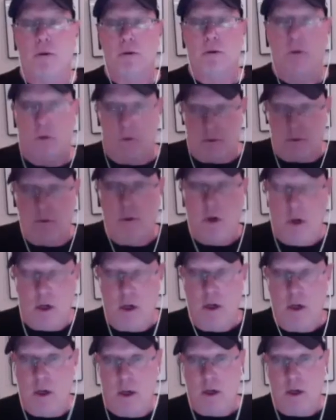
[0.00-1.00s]
to
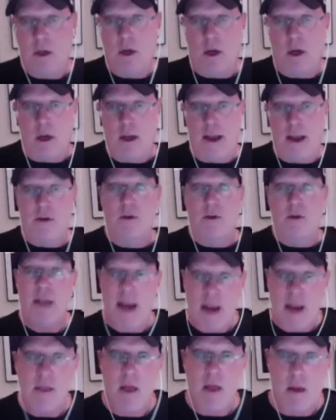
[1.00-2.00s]

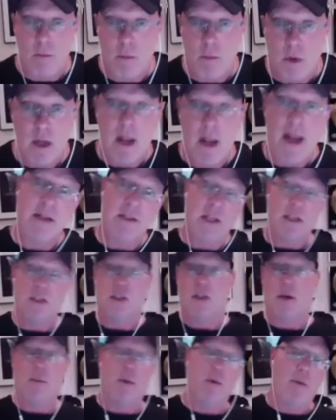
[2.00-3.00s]
entertain them as they
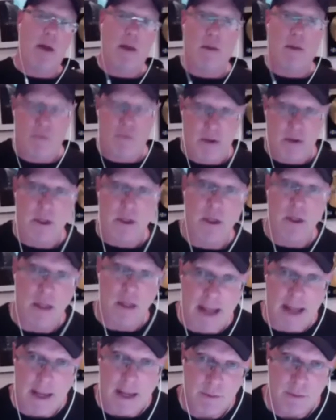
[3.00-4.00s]
stumble around the field and
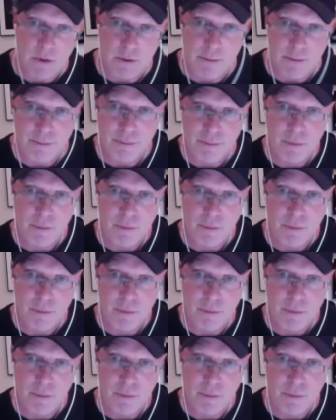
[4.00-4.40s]
collapse.